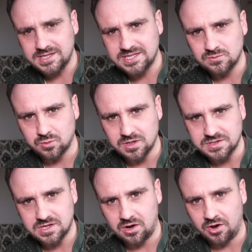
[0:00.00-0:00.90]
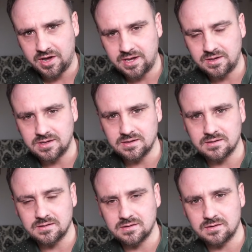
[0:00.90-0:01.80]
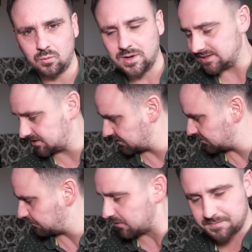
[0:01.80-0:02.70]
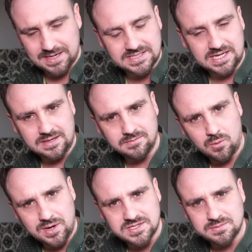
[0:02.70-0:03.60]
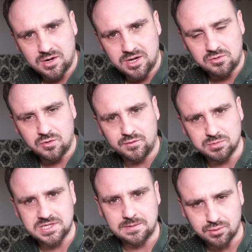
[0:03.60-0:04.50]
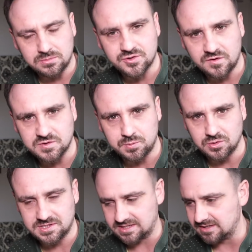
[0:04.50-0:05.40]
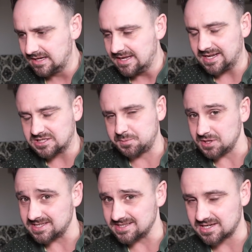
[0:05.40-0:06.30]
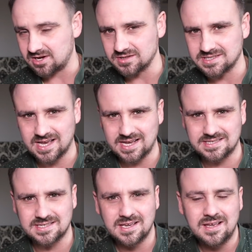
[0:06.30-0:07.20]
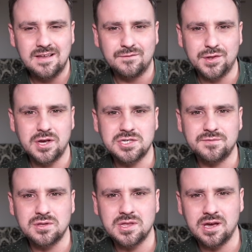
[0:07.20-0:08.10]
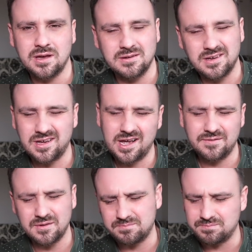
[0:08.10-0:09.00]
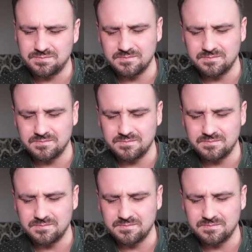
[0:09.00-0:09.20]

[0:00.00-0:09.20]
I did was I went to my local football team, Bromsgrove Sporting. Now, to put this into context, for those of you that have a